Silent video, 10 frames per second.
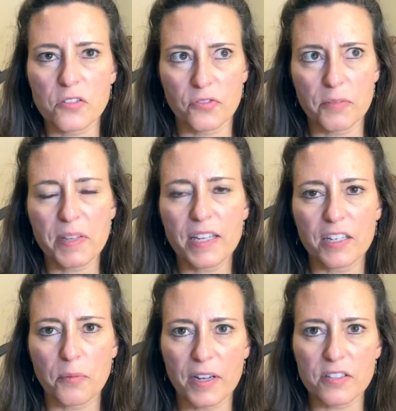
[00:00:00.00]
For me
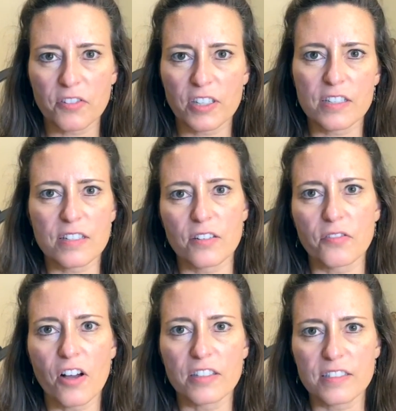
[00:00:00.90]
anyway, it's very easy to
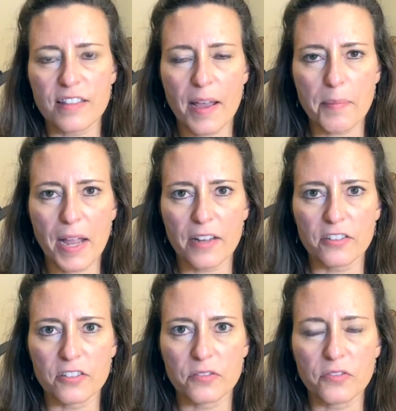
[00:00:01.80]
fall into that
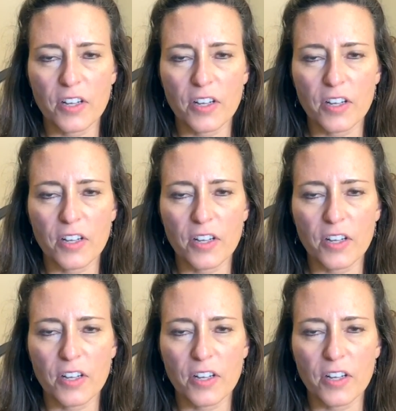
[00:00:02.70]
pattern